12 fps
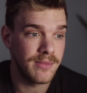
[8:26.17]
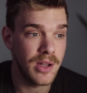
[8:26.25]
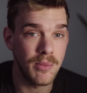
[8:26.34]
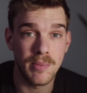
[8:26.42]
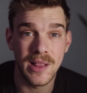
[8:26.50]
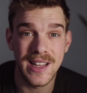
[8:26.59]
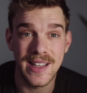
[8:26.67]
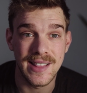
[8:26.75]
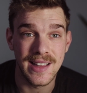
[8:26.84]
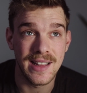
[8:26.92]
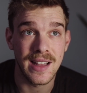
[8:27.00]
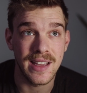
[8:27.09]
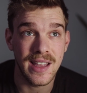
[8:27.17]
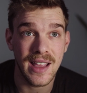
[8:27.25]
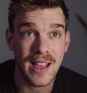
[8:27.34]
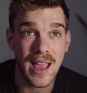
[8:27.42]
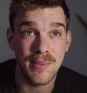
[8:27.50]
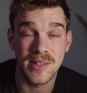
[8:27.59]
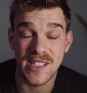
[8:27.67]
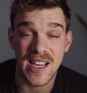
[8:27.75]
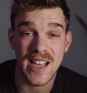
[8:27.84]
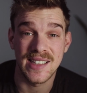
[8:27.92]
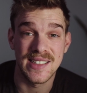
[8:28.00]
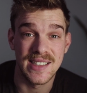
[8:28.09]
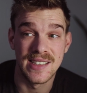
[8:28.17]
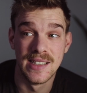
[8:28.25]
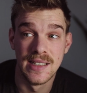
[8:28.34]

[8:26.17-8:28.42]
completely like empty-handed.